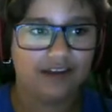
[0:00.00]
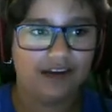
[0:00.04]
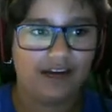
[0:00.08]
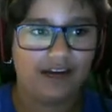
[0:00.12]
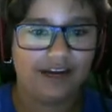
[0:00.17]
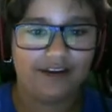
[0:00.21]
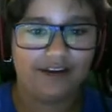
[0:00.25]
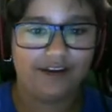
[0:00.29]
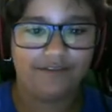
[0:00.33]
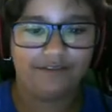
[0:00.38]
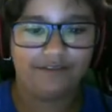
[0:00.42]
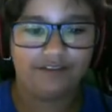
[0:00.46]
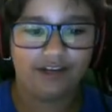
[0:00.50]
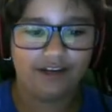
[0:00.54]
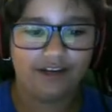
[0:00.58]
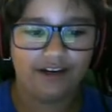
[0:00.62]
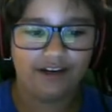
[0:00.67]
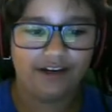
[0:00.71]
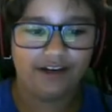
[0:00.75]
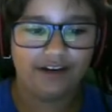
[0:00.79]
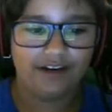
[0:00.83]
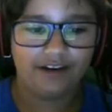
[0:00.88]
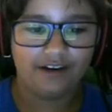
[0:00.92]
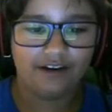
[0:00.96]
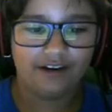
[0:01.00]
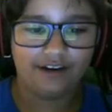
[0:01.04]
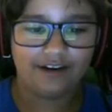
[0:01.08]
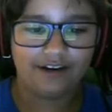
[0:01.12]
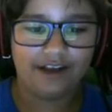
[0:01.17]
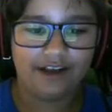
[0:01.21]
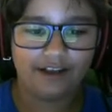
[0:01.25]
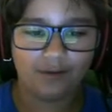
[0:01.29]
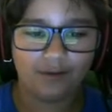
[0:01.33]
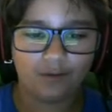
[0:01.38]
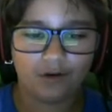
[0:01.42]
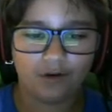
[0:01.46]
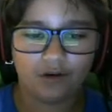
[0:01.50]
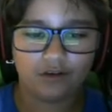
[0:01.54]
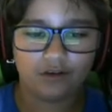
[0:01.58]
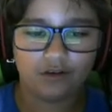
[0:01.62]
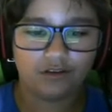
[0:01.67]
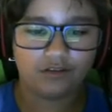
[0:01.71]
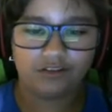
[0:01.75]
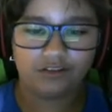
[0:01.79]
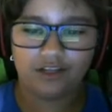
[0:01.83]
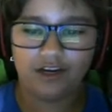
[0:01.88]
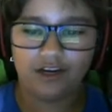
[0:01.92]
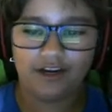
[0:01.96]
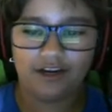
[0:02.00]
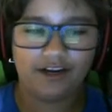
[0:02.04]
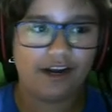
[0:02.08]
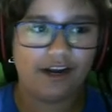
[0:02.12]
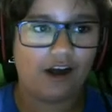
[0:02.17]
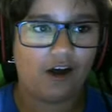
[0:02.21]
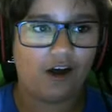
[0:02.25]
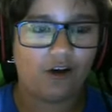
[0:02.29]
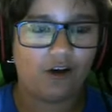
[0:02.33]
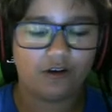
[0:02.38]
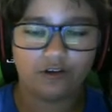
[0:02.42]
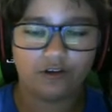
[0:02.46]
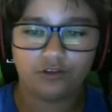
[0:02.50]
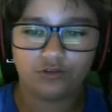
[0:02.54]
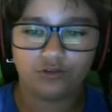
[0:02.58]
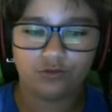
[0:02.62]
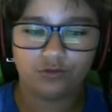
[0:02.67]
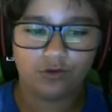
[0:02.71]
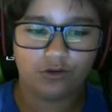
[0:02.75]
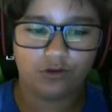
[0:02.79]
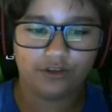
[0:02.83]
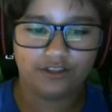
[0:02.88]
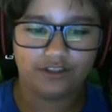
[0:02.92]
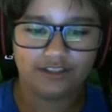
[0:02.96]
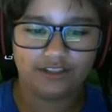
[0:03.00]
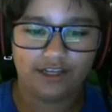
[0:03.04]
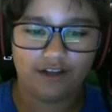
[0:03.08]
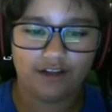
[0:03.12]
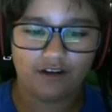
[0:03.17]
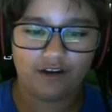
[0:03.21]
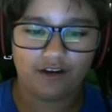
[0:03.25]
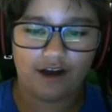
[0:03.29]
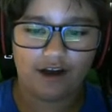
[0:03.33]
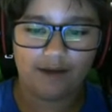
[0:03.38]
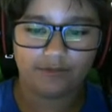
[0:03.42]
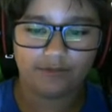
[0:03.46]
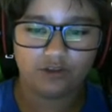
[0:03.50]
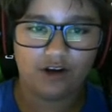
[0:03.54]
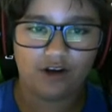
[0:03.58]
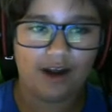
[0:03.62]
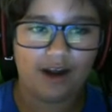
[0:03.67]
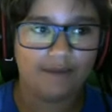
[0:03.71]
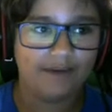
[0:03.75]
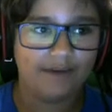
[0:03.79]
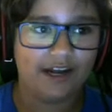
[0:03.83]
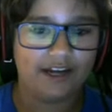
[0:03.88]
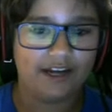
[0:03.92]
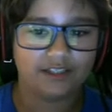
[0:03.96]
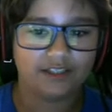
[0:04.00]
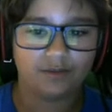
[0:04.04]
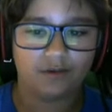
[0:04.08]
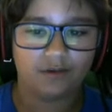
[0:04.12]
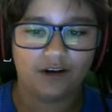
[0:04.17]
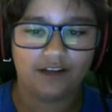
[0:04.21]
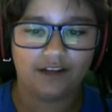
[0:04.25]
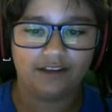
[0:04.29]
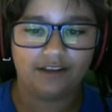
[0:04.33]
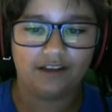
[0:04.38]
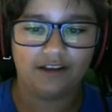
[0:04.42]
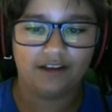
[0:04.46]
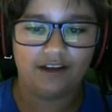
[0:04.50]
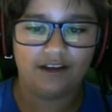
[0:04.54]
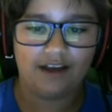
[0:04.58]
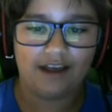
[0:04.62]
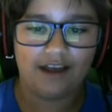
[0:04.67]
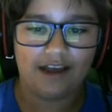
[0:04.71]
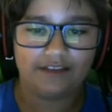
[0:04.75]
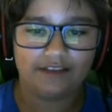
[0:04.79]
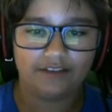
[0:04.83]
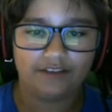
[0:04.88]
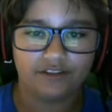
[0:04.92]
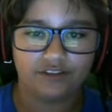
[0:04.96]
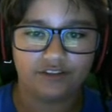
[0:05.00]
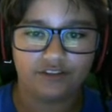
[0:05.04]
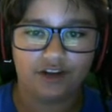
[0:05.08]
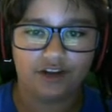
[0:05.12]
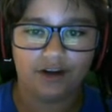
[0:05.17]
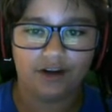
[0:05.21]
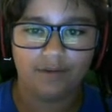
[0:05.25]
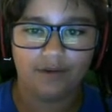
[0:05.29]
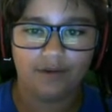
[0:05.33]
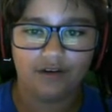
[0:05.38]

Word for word: I have done it. Now that we're done, I'll control this helicopter. I'm an expert at, at this job.